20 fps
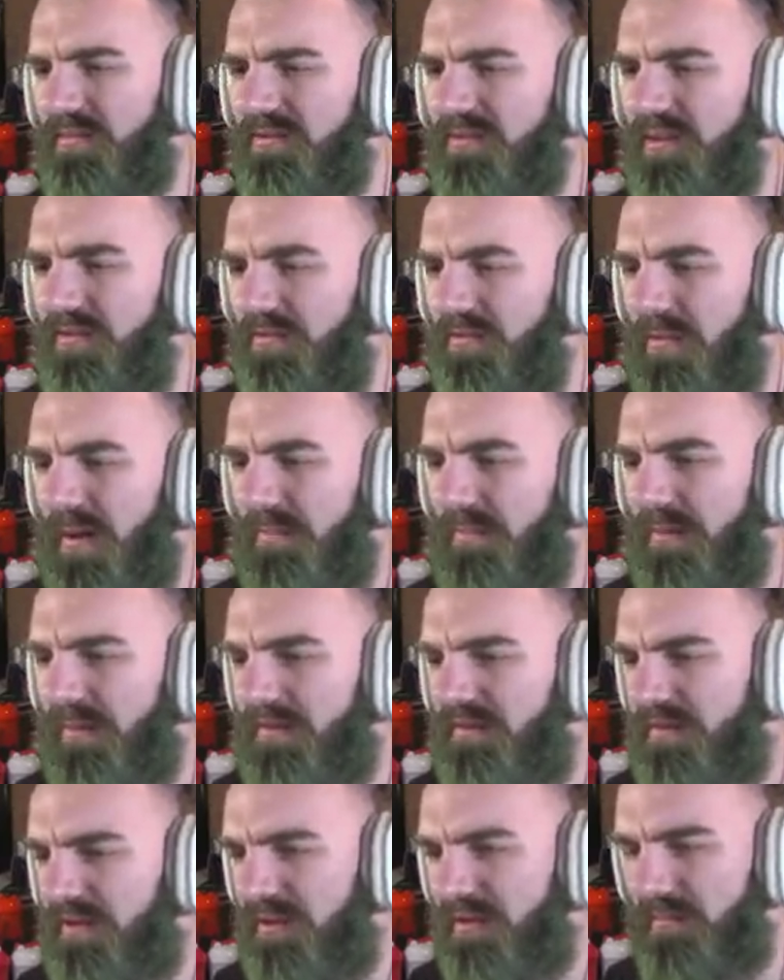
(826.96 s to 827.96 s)
stuff on my P
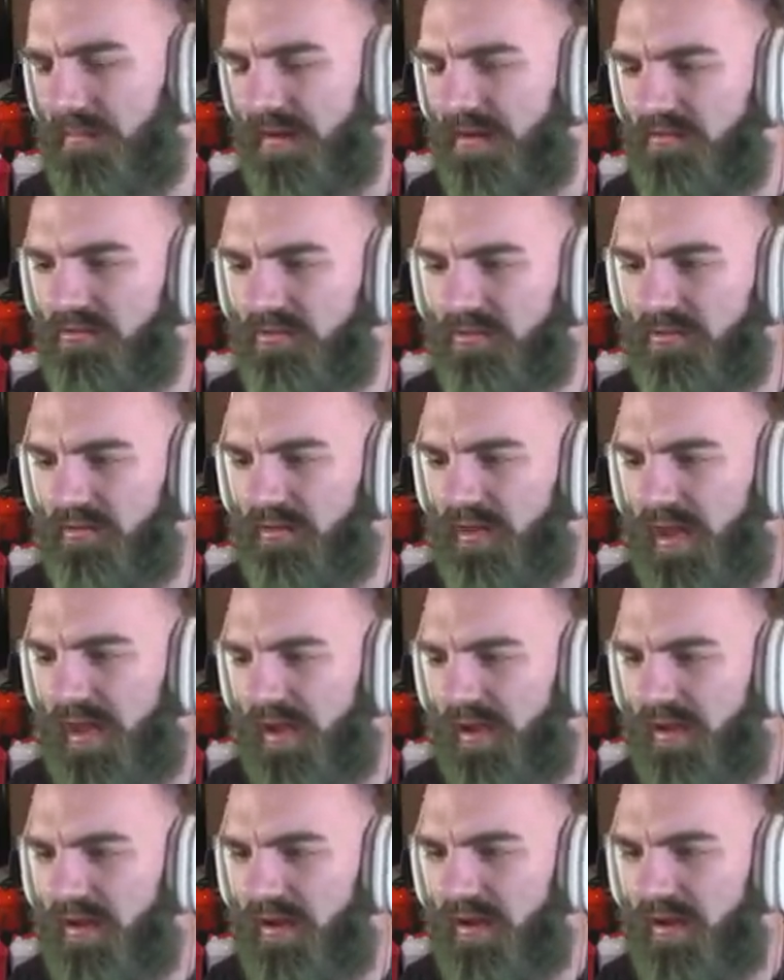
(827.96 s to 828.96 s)
C to make sure
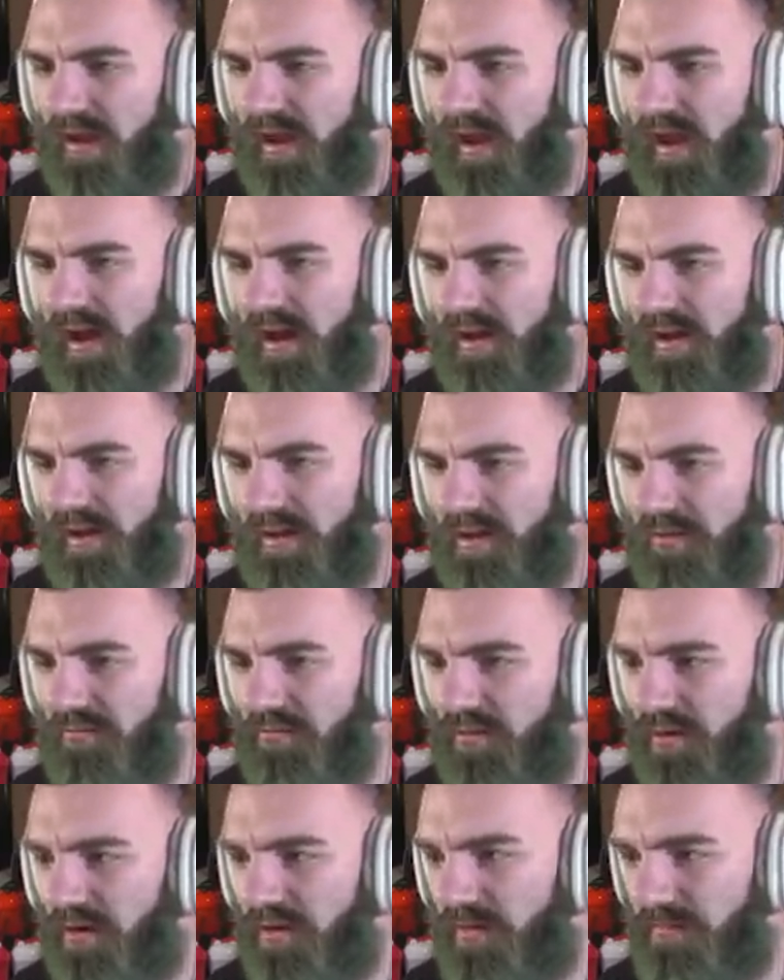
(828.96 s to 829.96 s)
that uh, it can
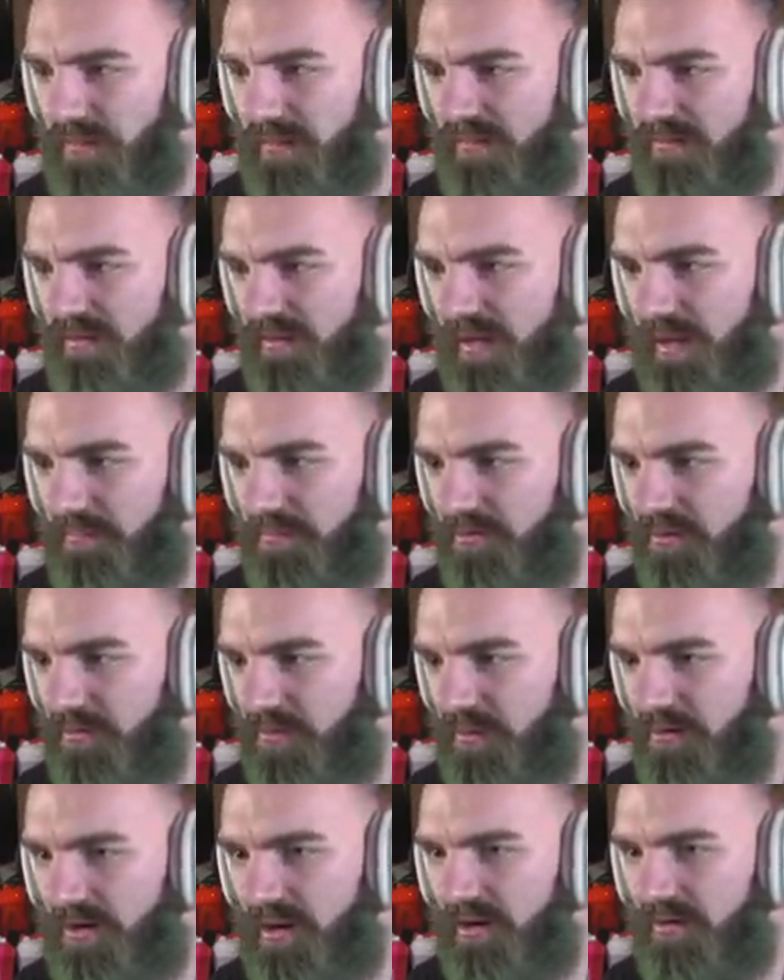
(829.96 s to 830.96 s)
run the P C games. Because
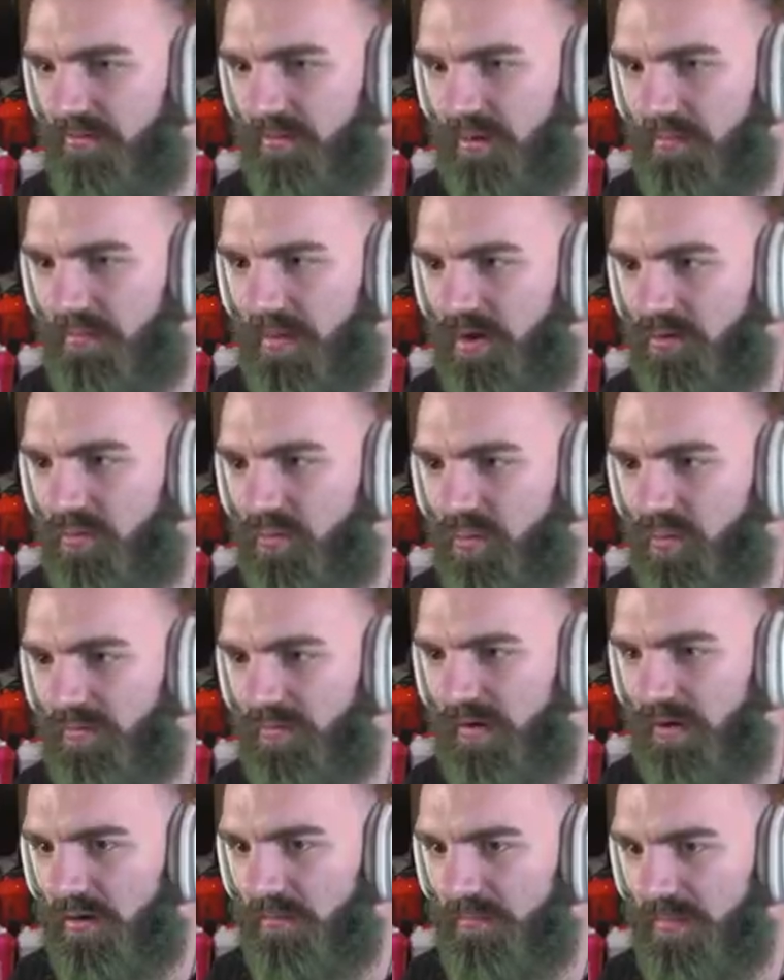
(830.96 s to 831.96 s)
we tried to run Modern
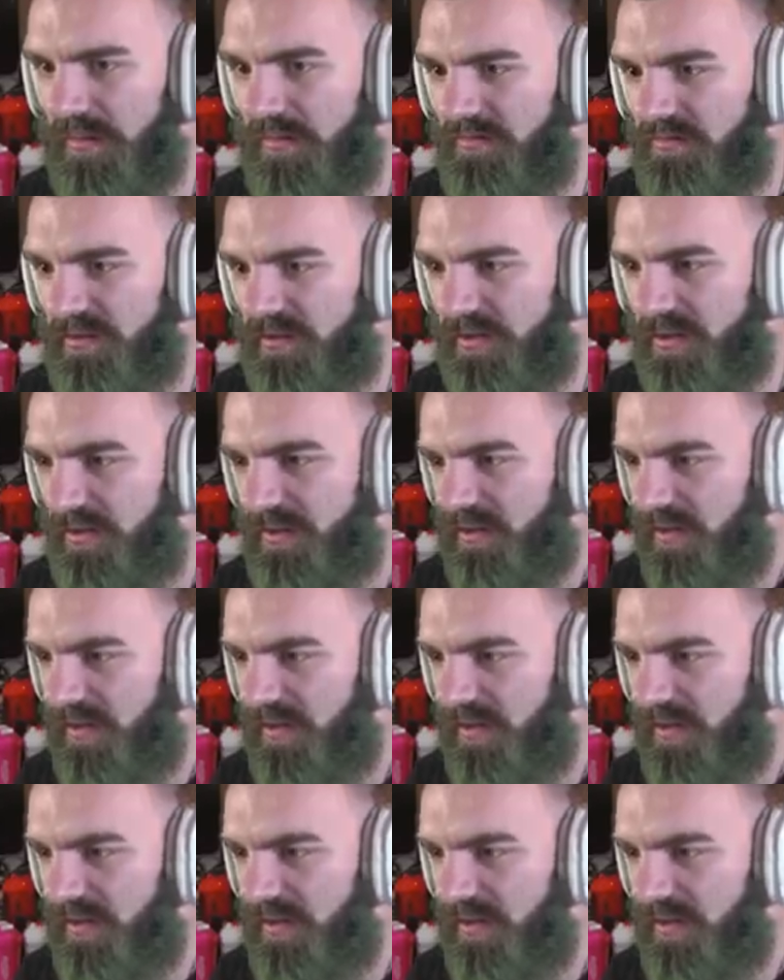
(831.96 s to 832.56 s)
Warfare on P C,